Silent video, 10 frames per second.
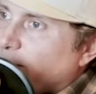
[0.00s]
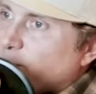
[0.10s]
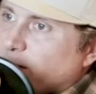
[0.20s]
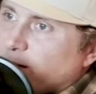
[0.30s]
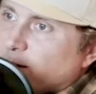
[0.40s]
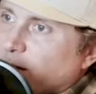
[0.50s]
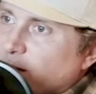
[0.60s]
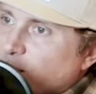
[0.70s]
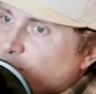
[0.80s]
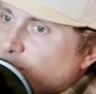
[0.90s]
I've been a
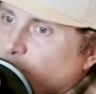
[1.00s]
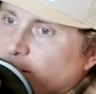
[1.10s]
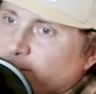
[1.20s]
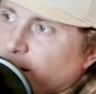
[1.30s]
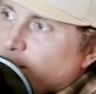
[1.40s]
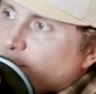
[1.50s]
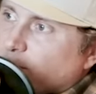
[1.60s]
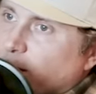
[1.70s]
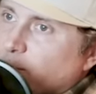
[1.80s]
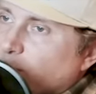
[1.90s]
huge Mark Fight
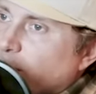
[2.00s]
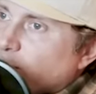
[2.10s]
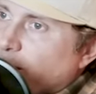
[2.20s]
Mark Mark